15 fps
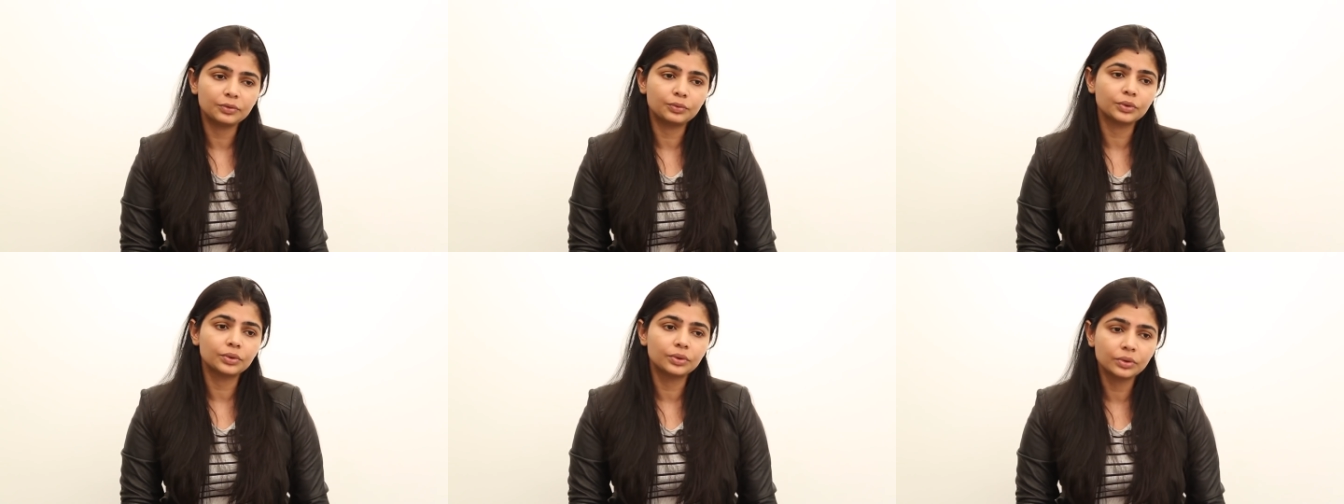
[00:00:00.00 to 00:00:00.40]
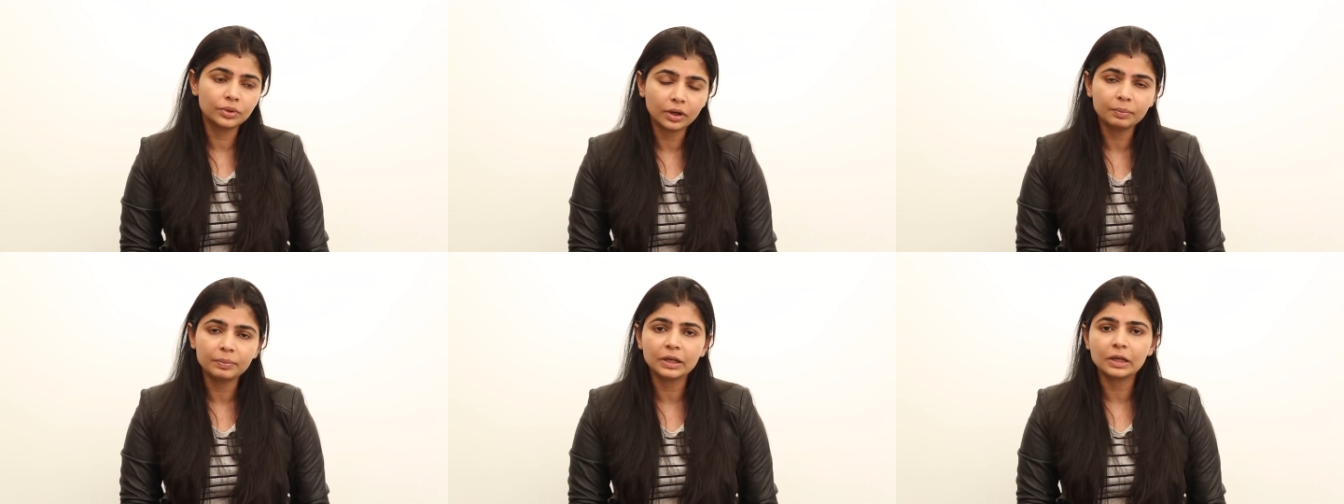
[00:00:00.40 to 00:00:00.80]
if you do
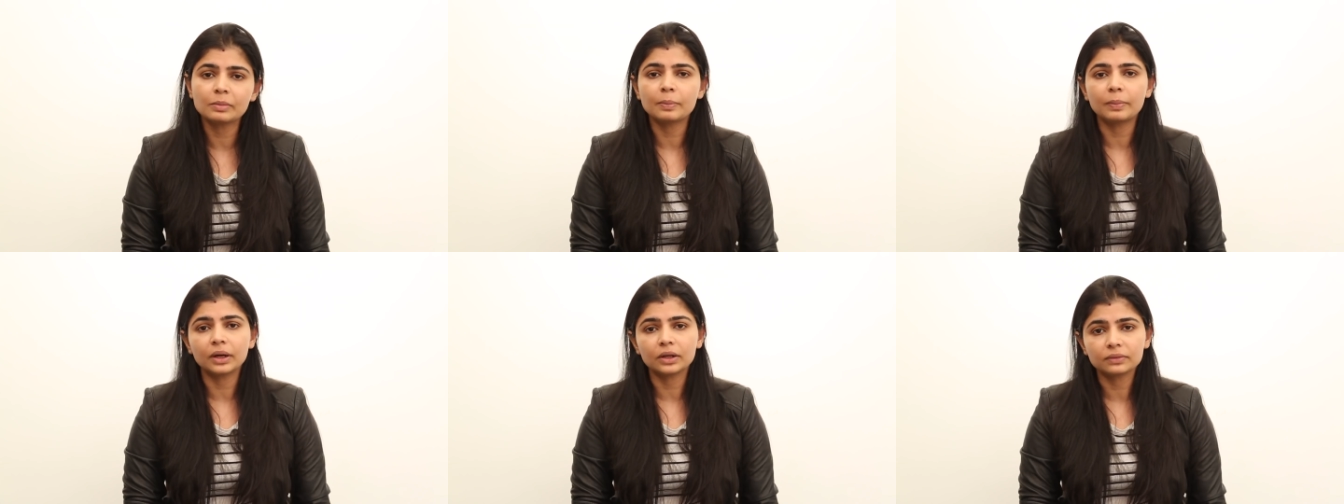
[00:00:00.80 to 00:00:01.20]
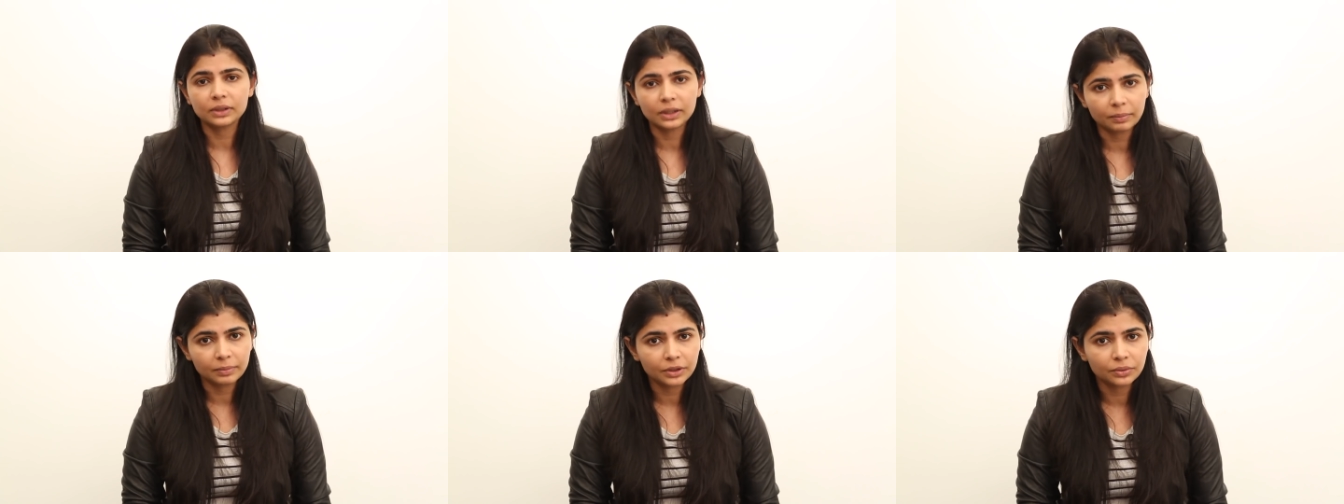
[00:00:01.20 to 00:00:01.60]
not become a part of the
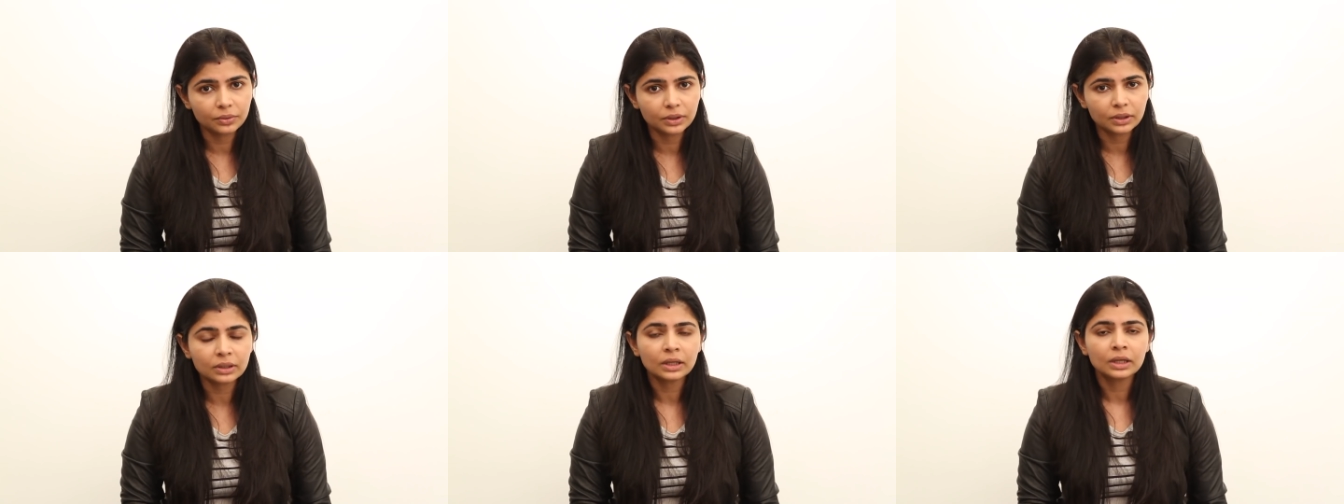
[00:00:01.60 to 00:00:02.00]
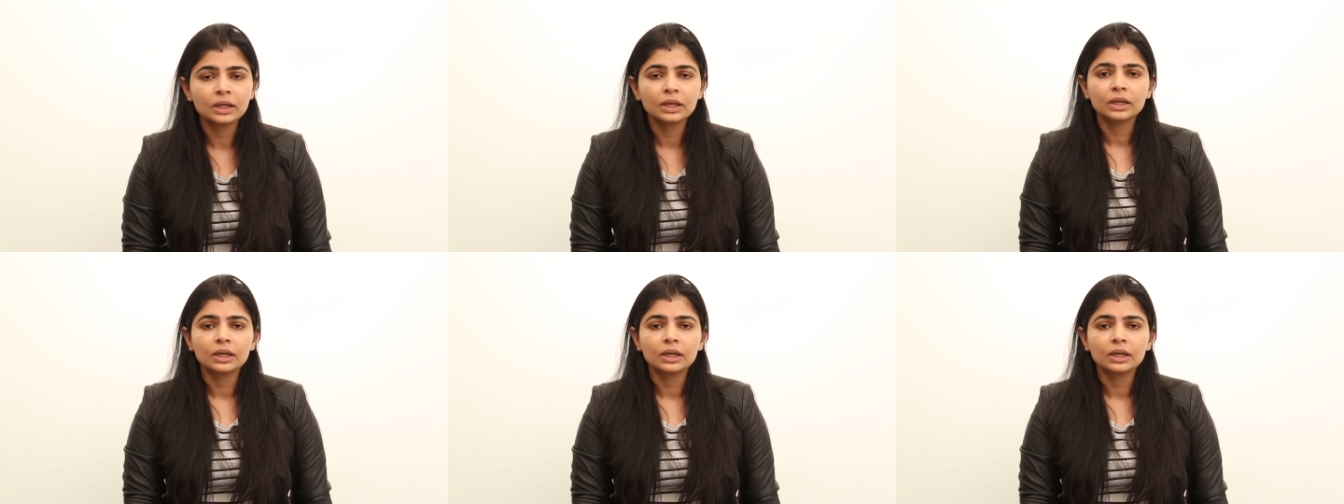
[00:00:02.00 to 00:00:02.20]
dubbing union